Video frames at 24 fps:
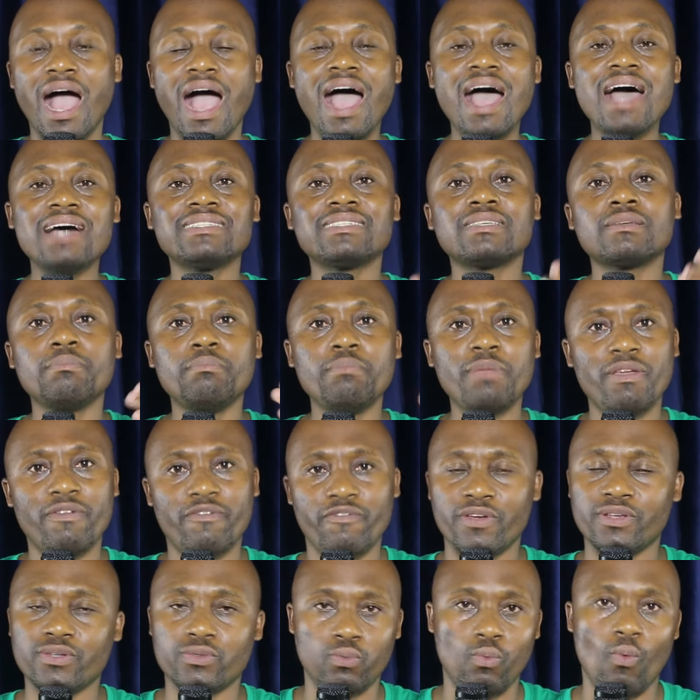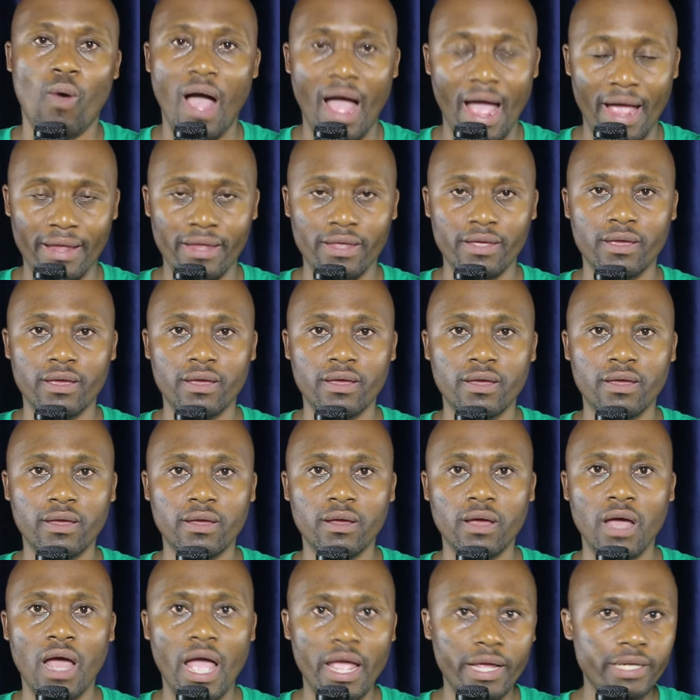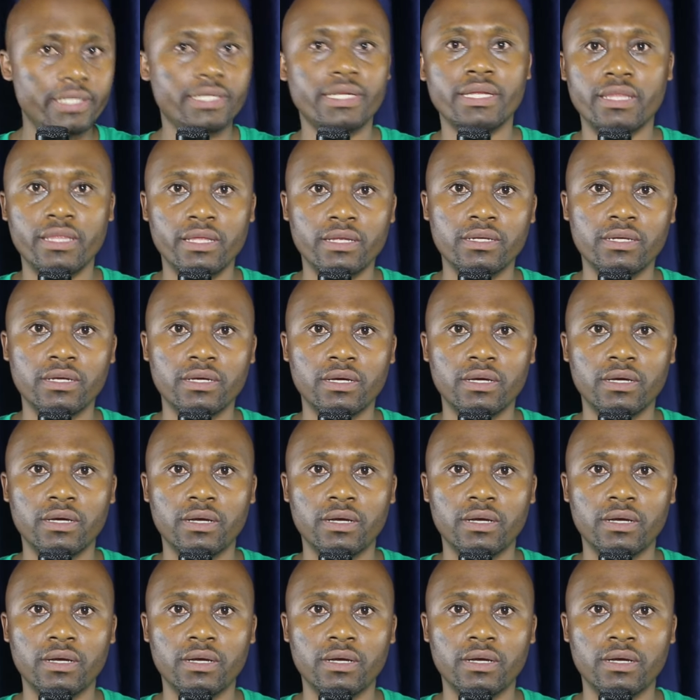Ask me first why I did it.